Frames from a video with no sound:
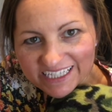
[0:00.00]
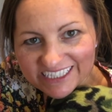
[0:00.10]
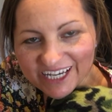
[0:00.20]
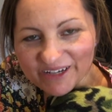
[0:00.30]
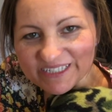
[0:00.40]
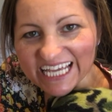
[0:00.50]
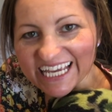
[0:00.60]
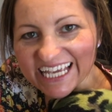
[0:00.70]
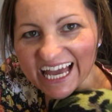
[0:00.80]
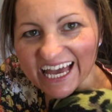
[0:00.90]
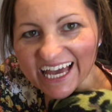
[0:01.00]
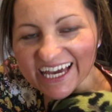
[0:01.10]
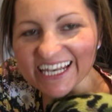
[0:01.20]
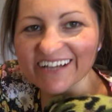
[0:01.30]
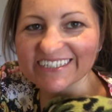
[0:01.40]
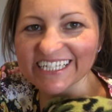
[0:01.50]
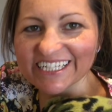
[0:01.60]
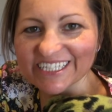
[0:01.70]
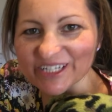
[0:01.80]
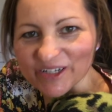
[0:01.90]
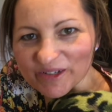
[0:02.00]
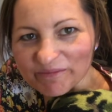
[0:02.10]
So take care and I'll see you soon.